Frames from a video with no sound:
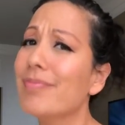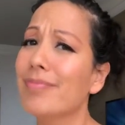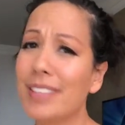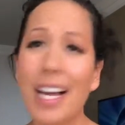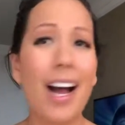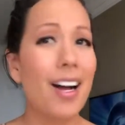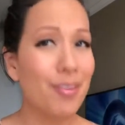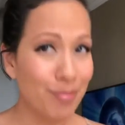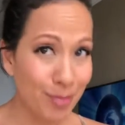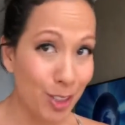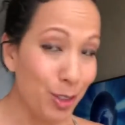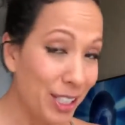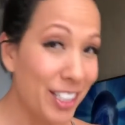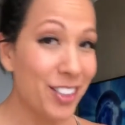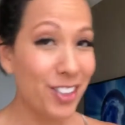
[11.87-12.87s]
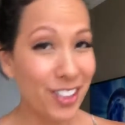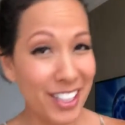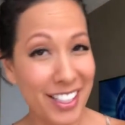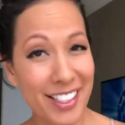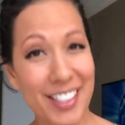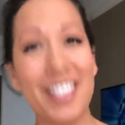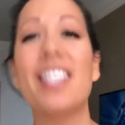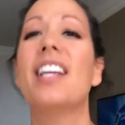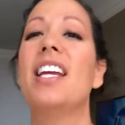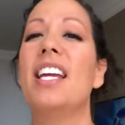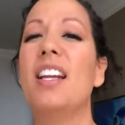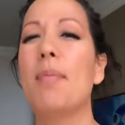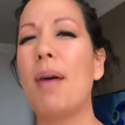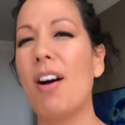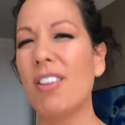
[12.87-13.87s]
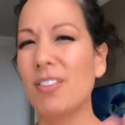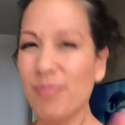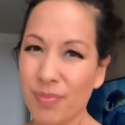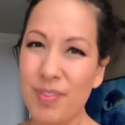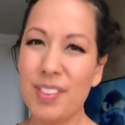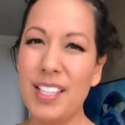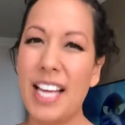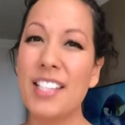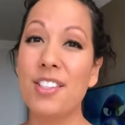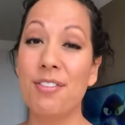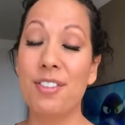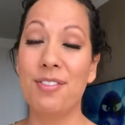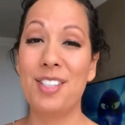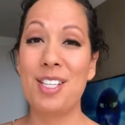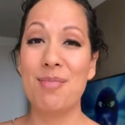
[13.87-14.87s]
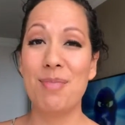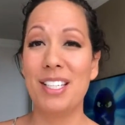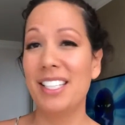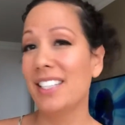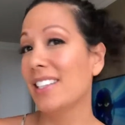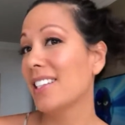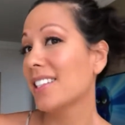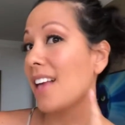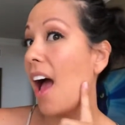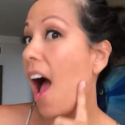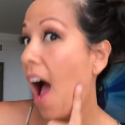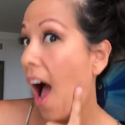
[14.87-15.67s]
Yeah, you can do this in about 10 to 15 minutes.